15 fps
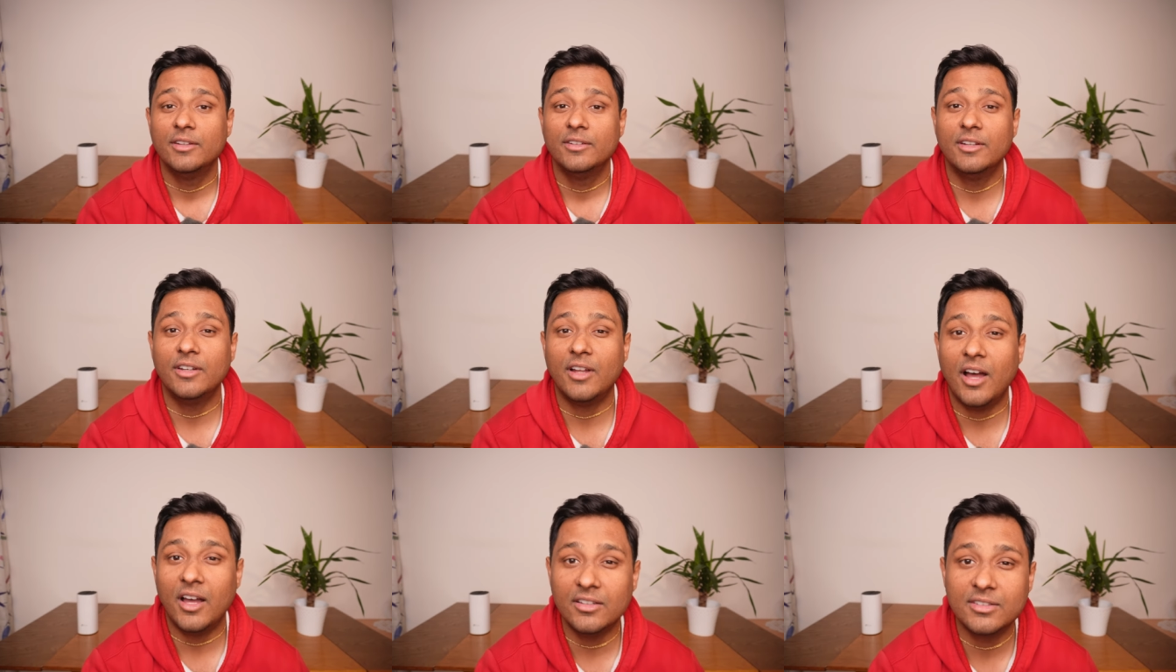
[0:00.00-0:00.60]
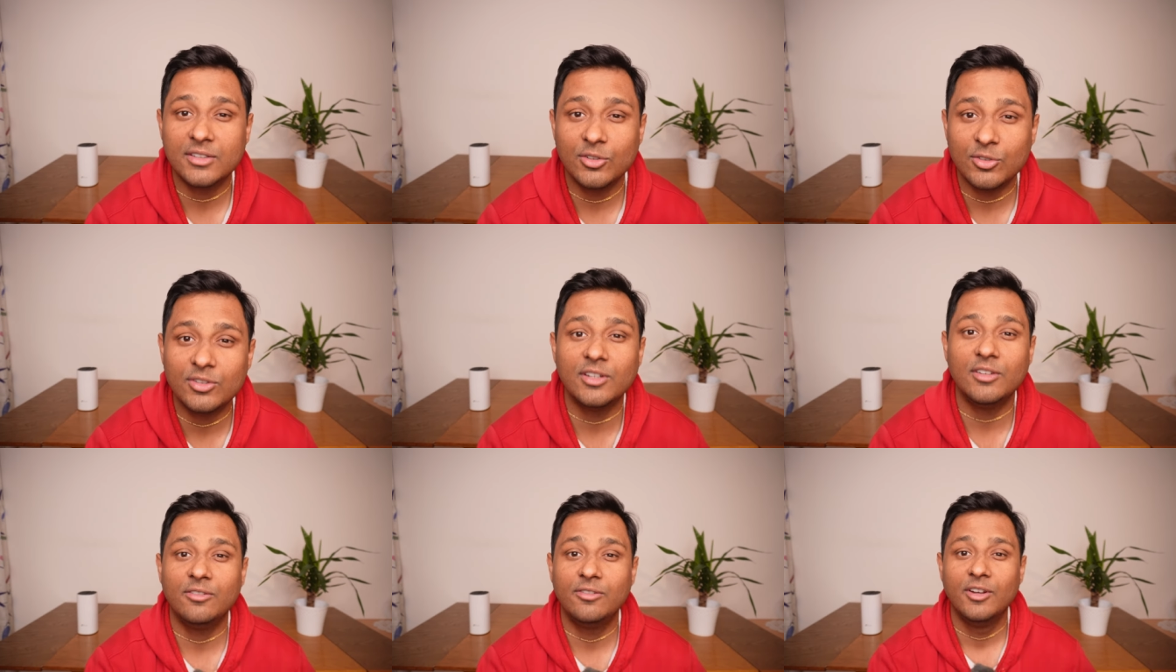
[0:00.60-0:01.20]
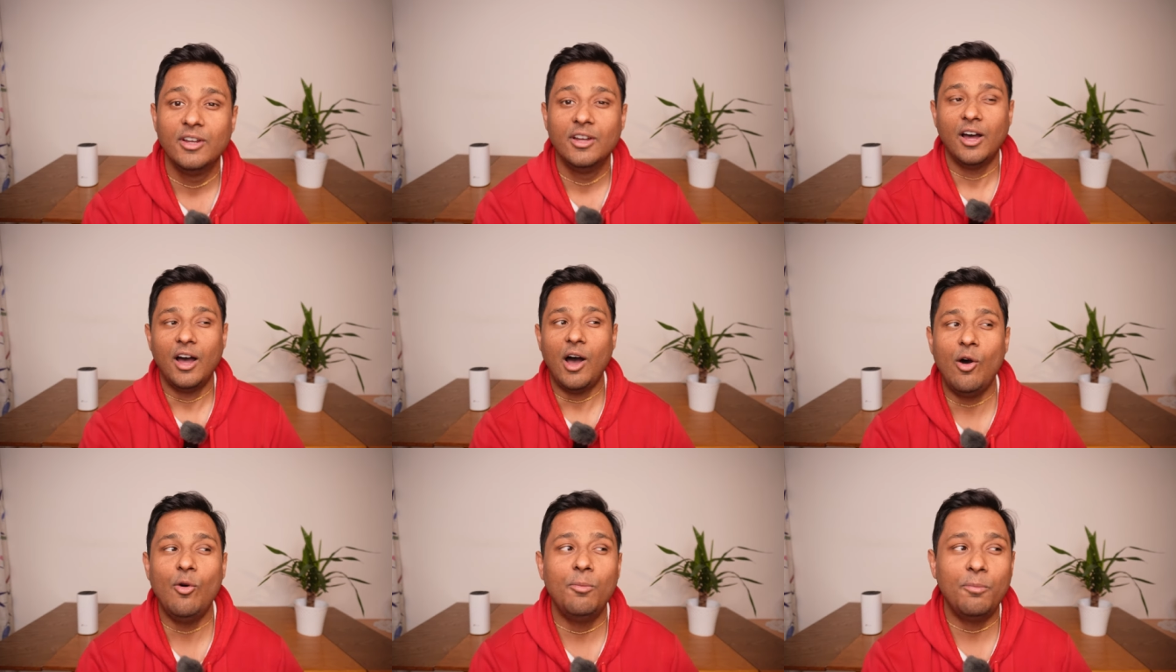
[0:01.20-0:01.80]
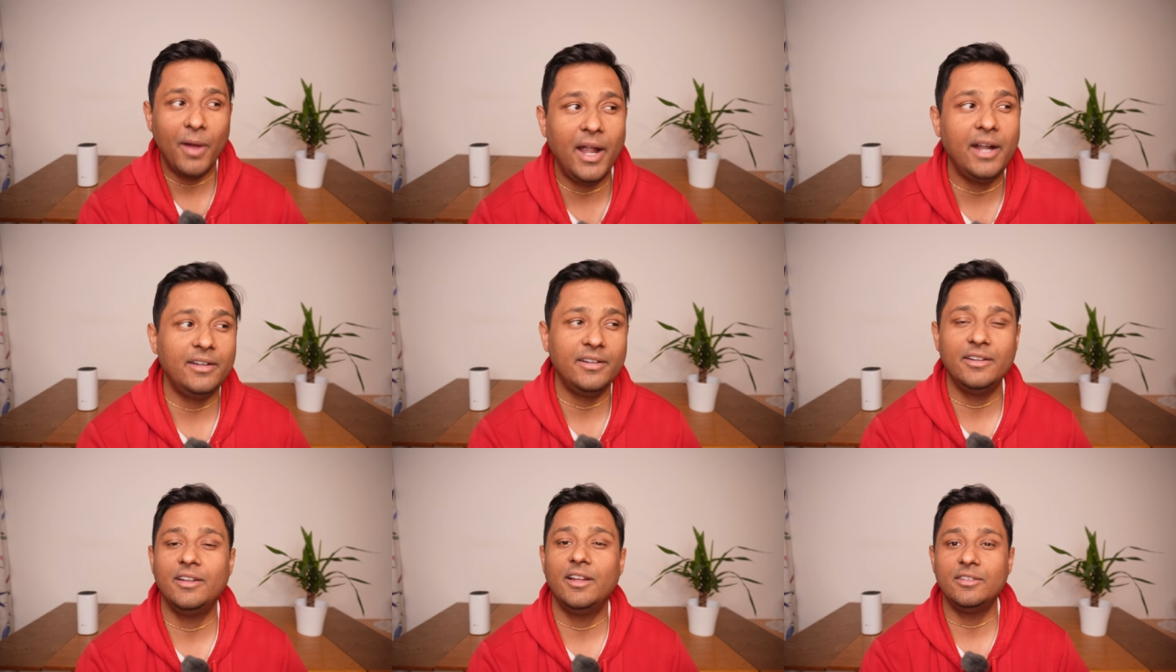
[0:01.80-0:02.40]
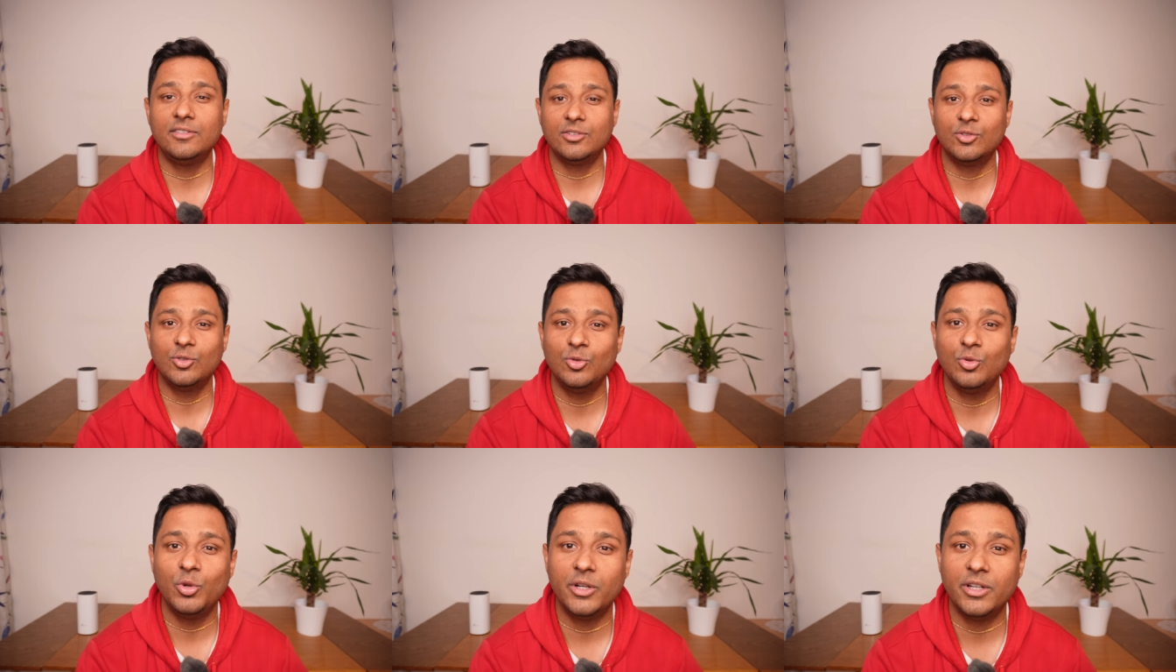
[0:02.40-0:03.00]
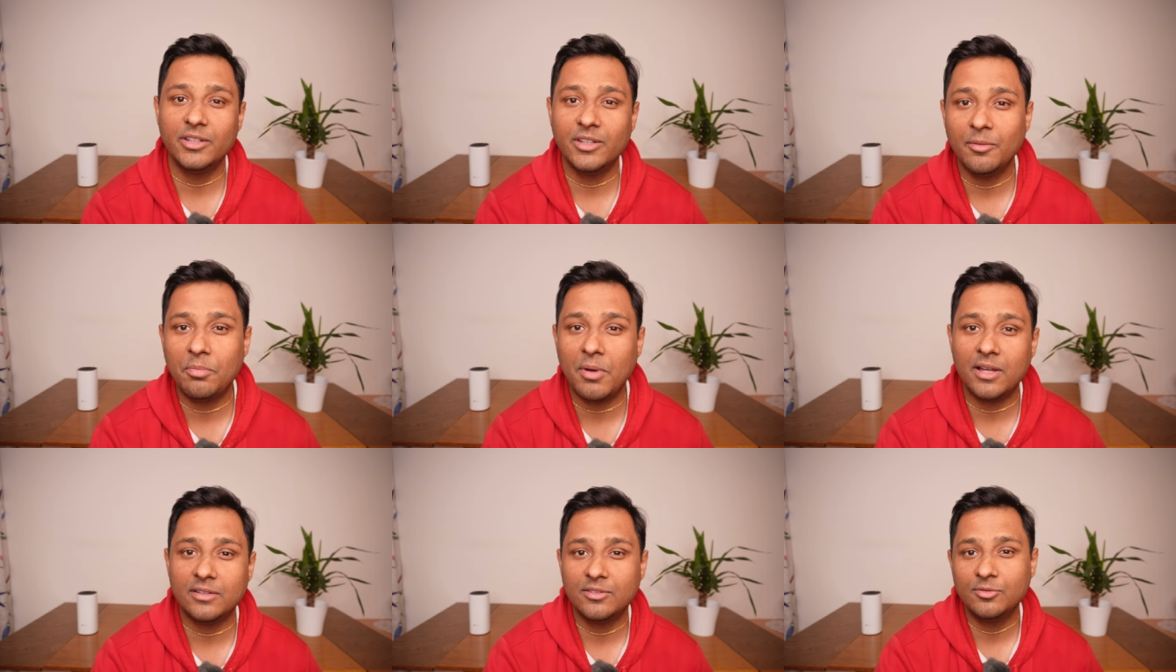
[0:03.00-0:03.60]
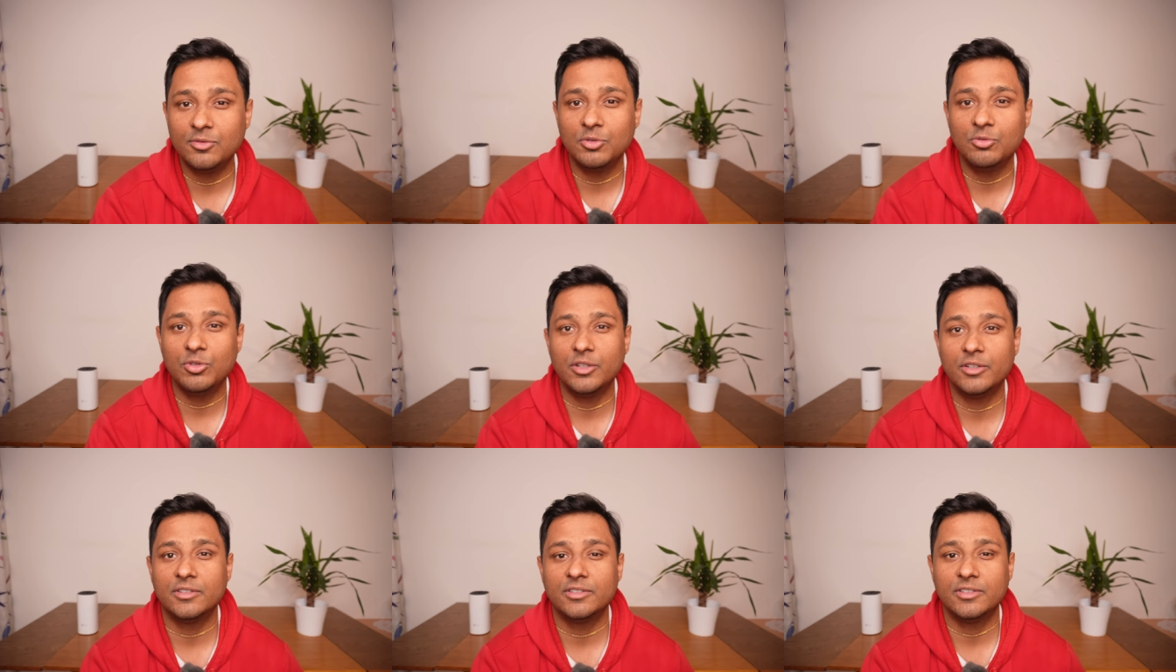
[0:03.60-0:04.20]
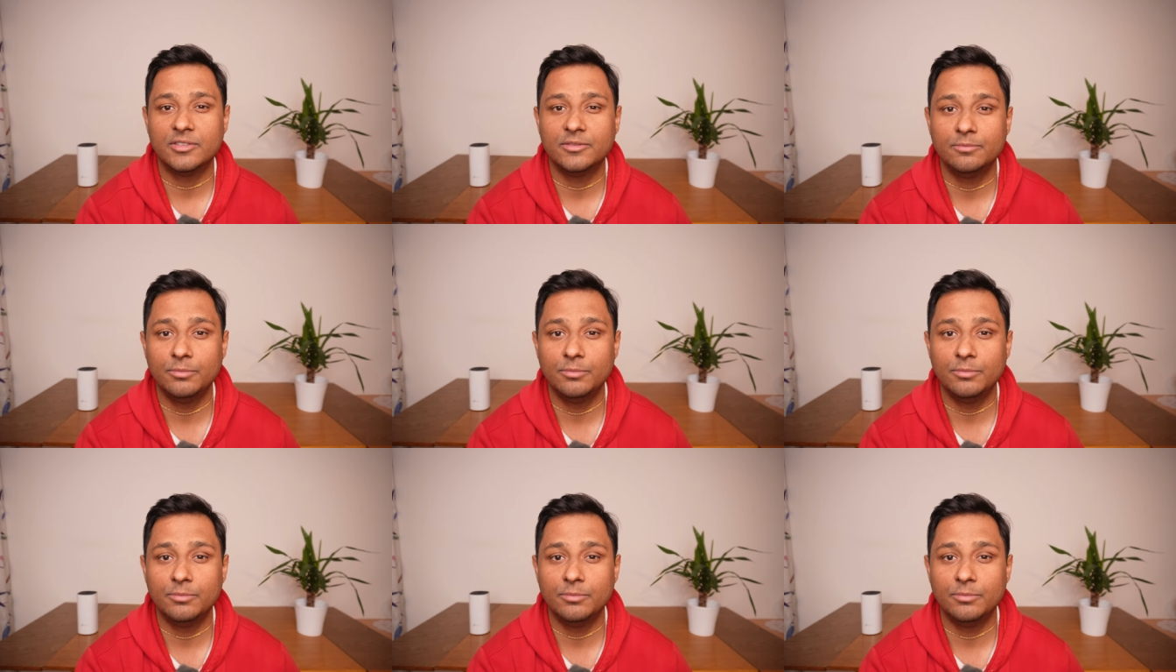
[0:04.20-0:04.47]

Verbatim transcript: then ask yourself, how bad did I screw it in the past few years?